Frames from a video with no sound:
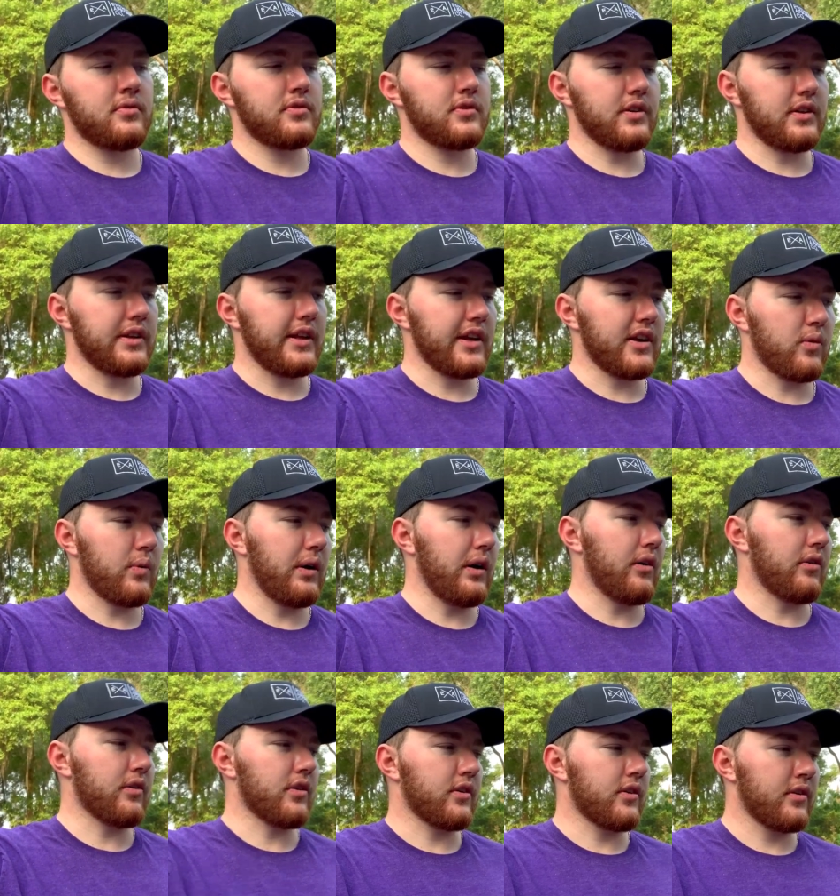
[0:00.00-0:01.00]
to get a
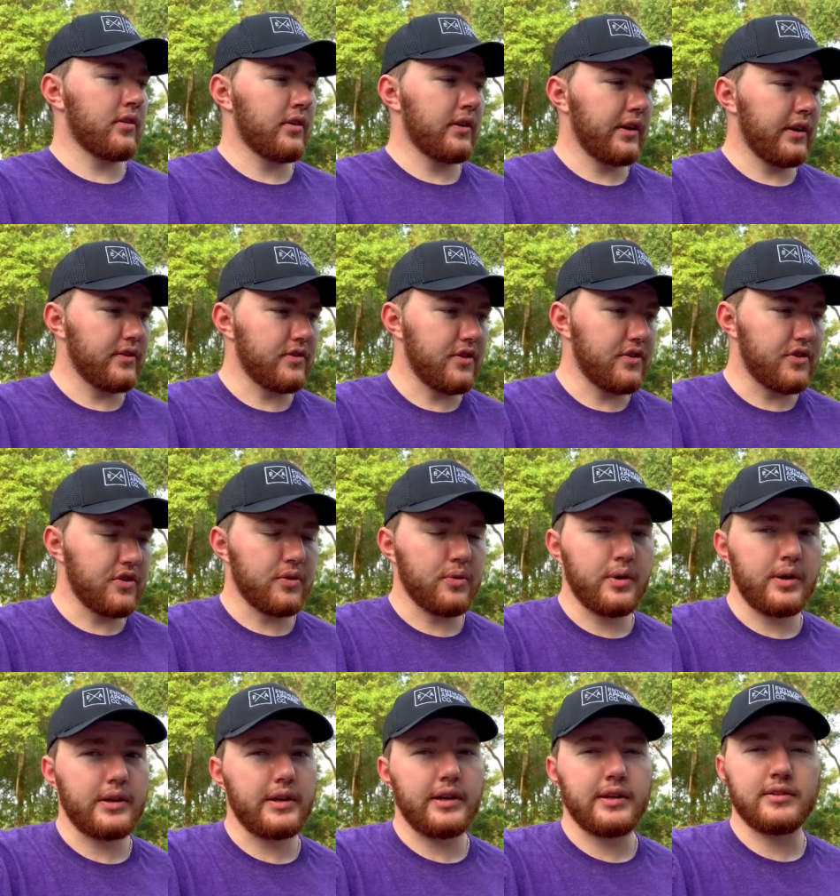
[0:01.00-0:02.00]
welder, and to do
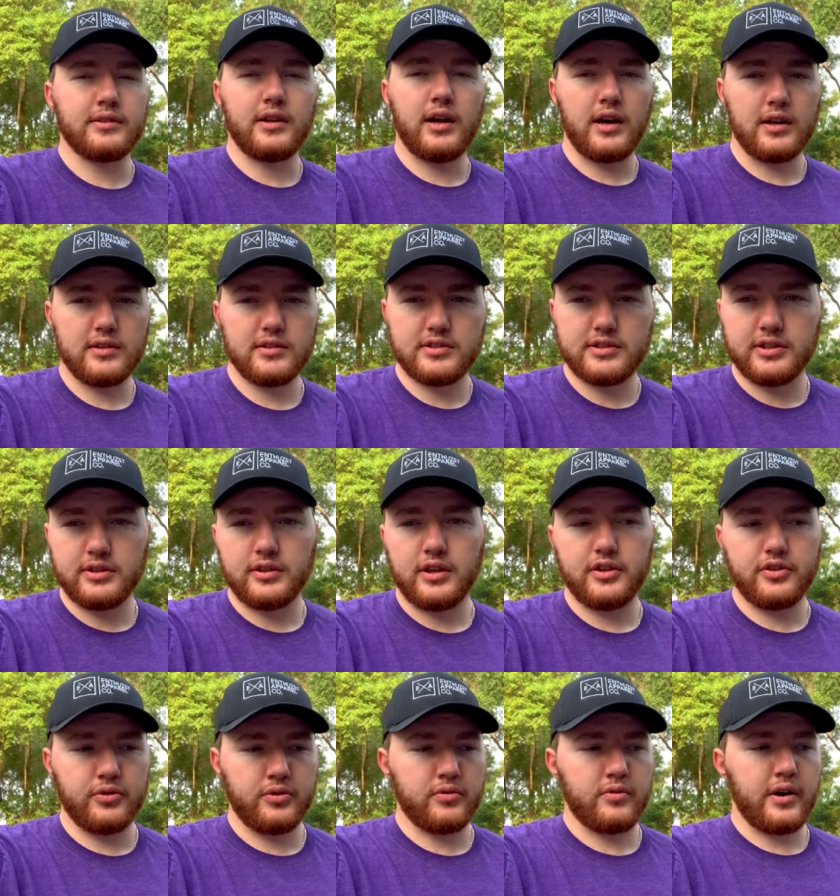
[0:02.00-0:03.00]
it and not still
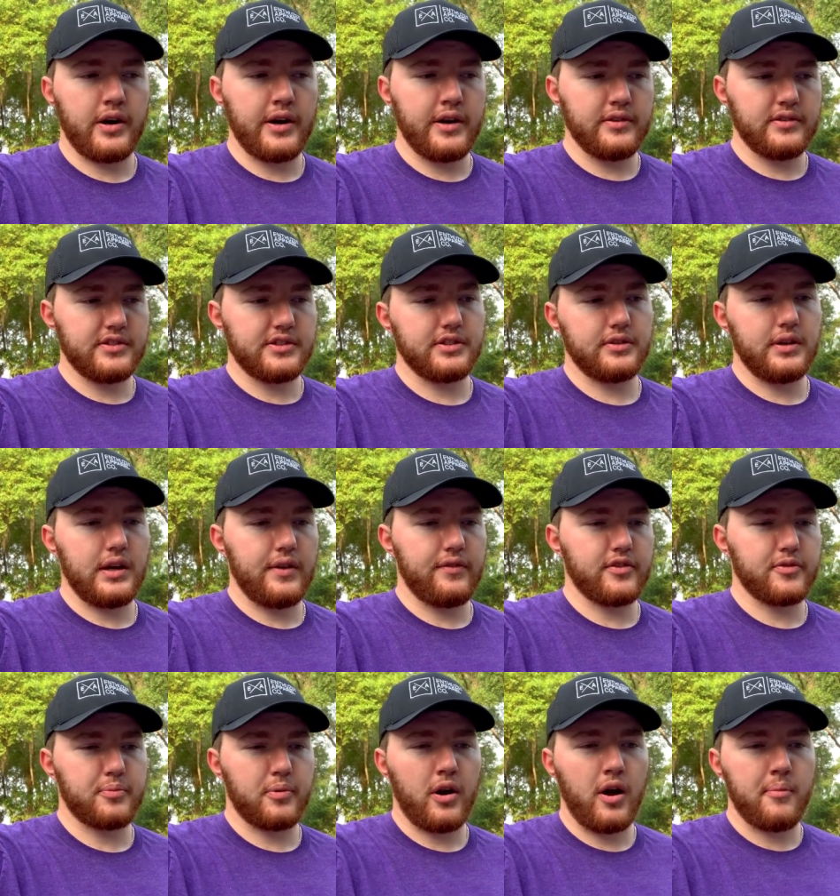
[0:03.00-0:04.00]
not do it right and still have
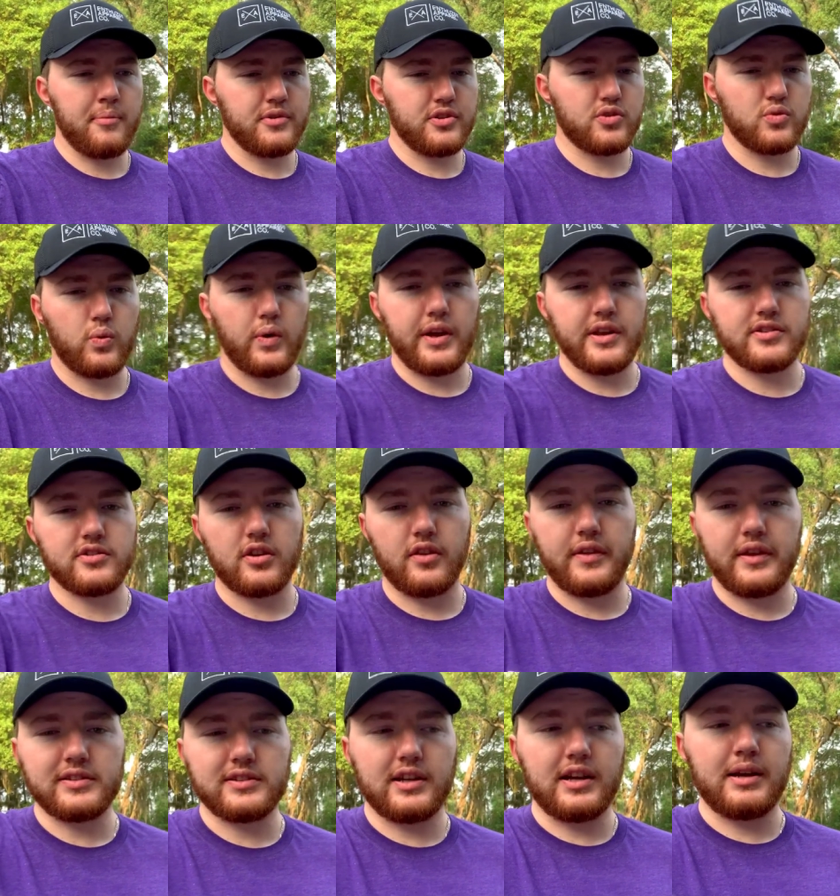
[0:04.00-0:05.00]
this problem and just waste all
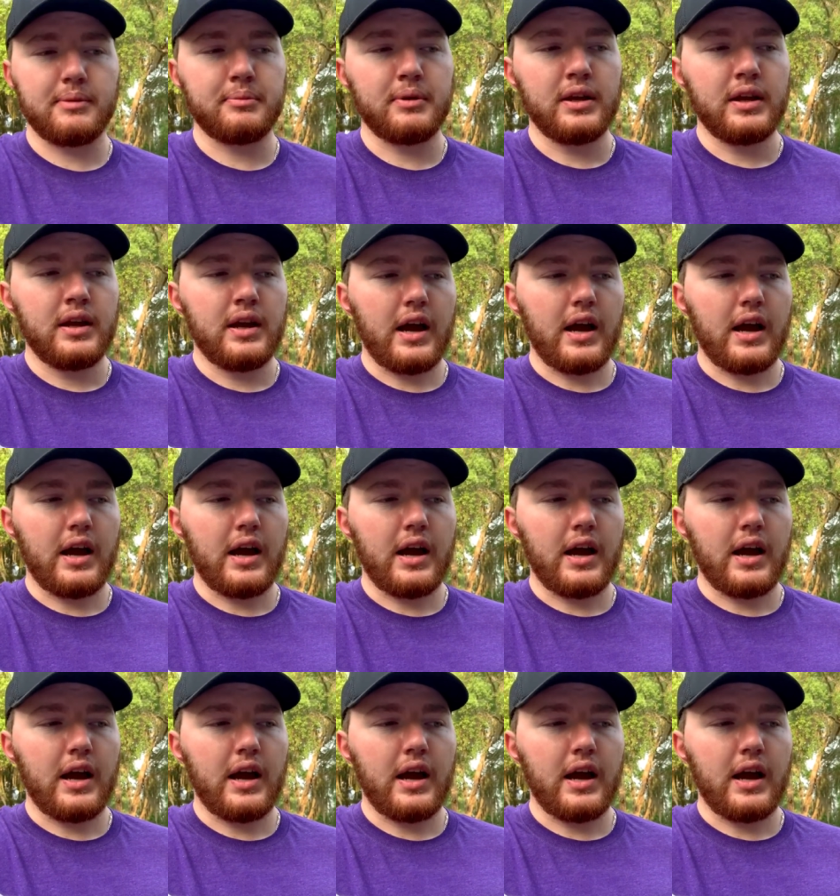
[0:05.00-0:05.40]
that time.